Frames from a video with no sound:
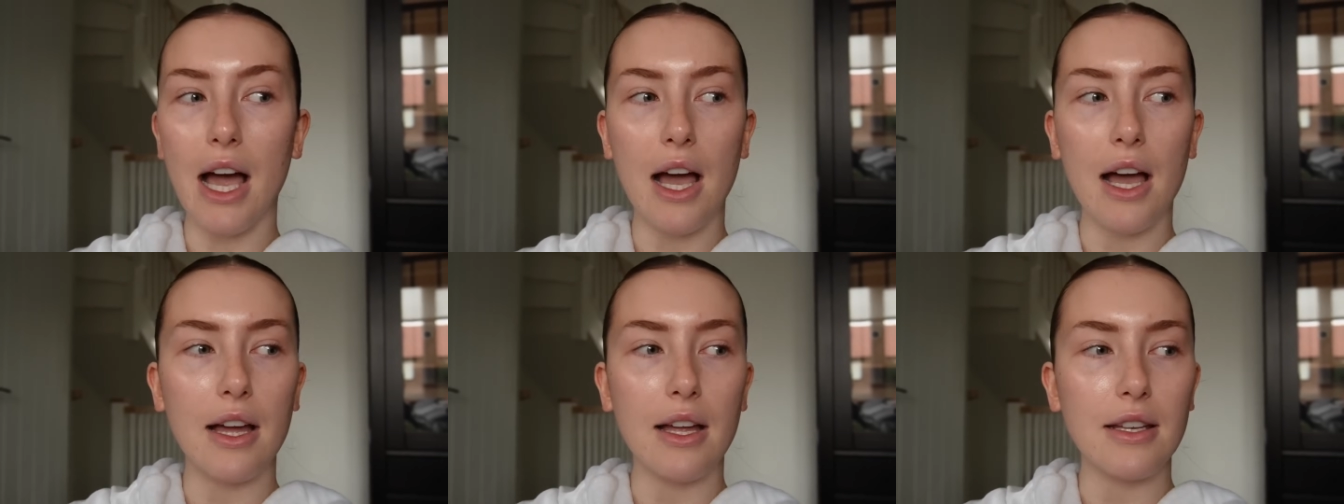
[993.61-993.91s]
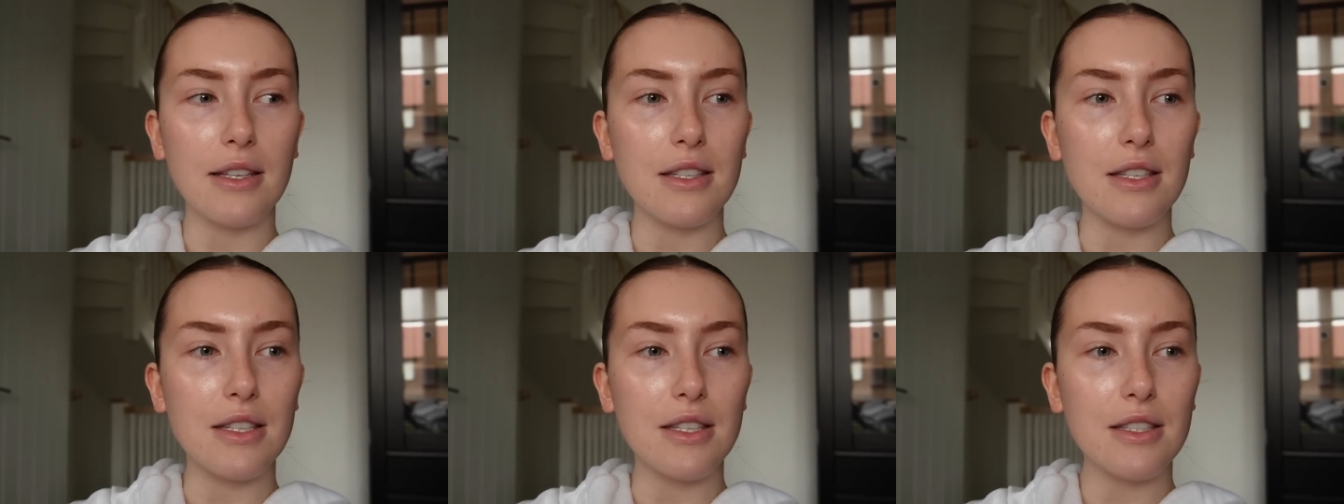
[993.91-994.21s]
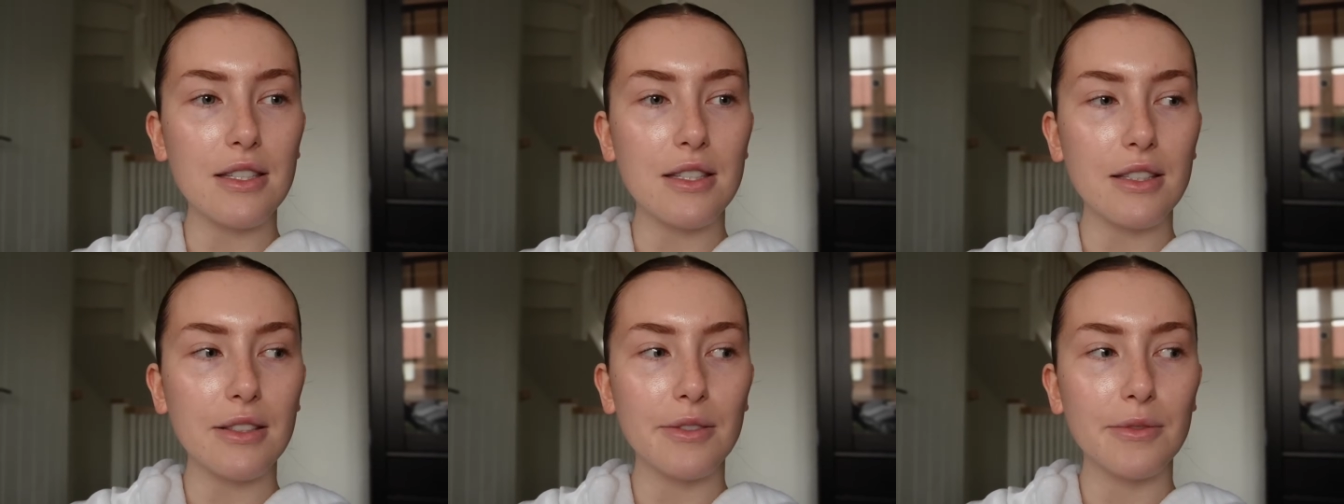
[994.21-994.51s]

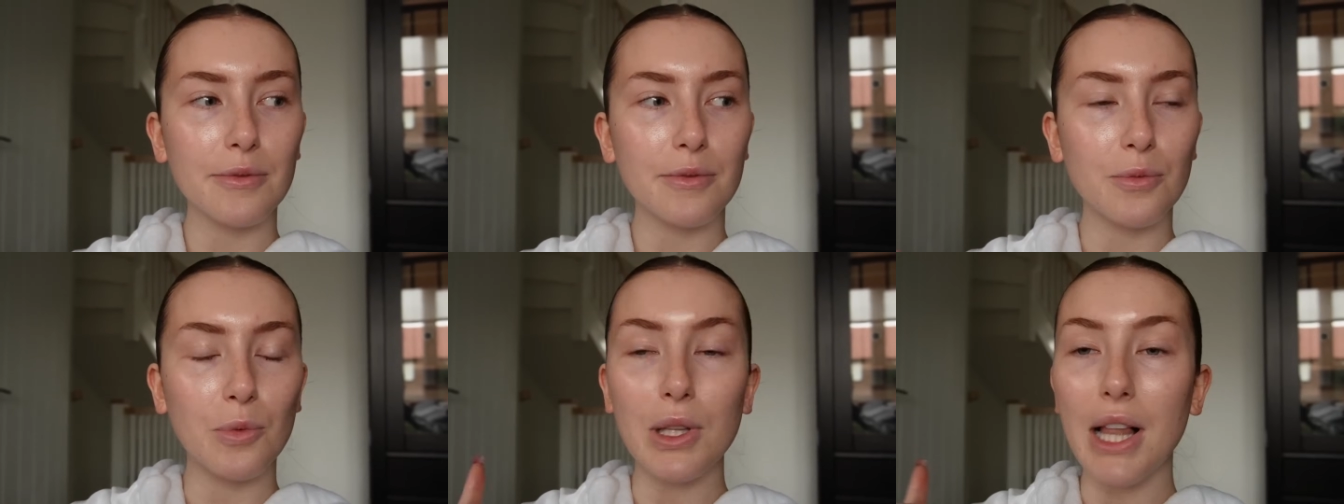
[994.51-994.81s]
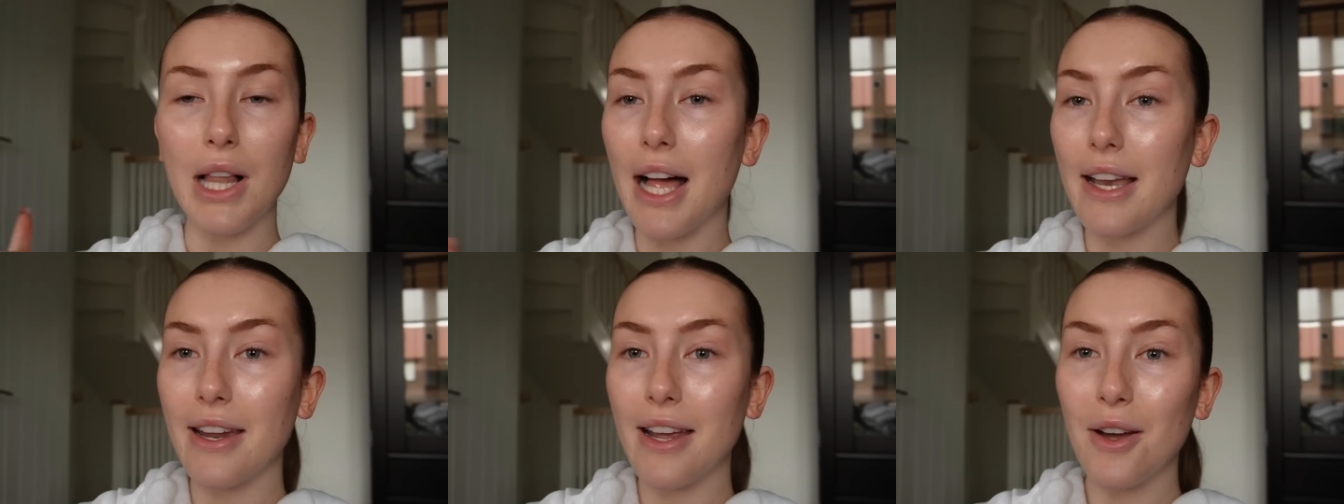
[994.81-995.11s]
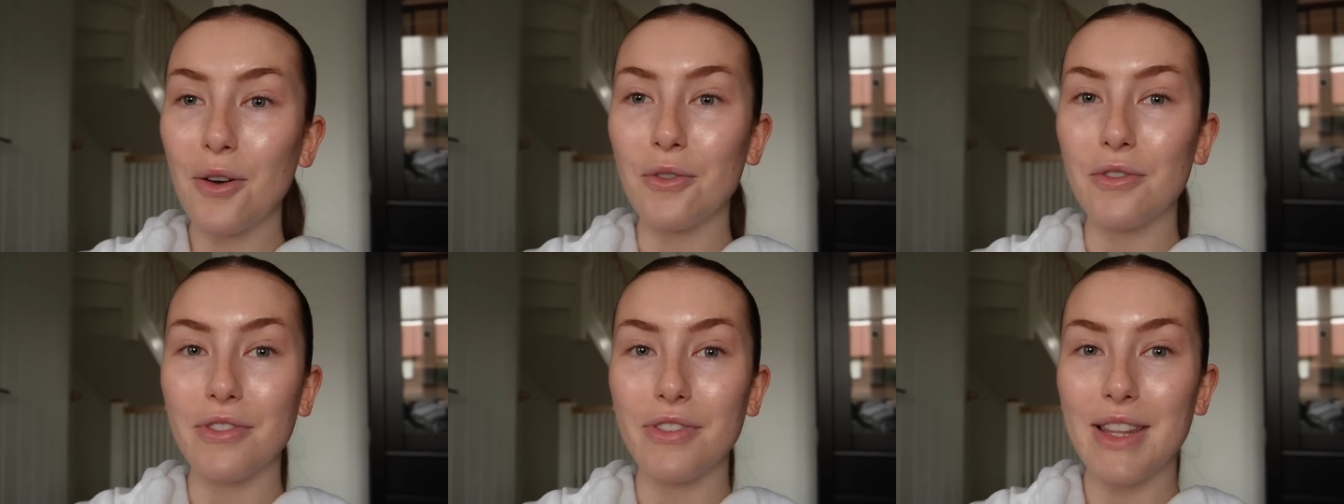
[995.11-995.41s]
and we'll head
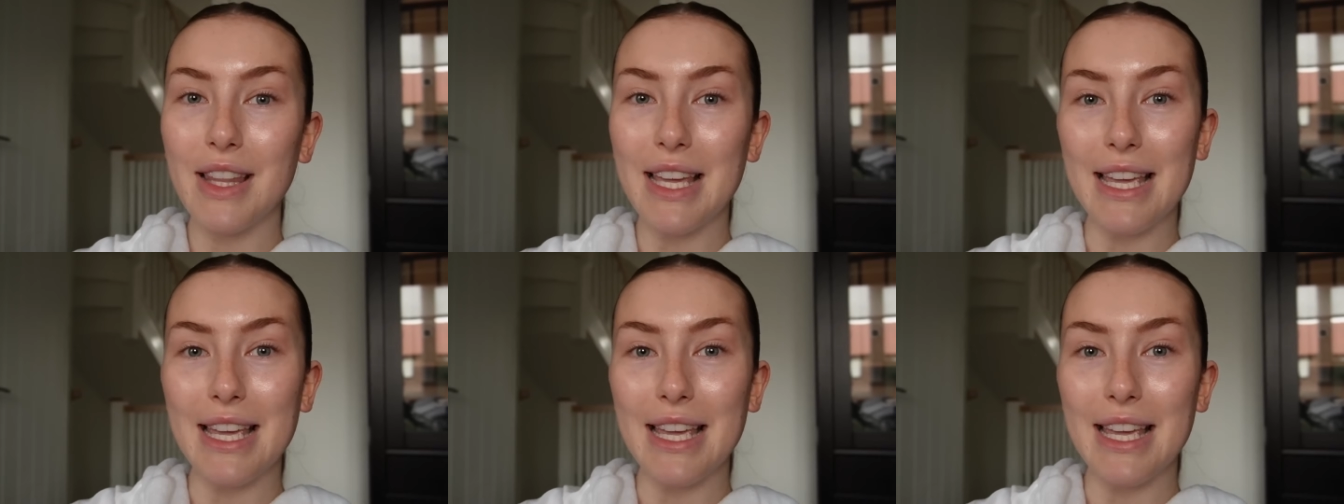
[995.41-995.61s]
out for the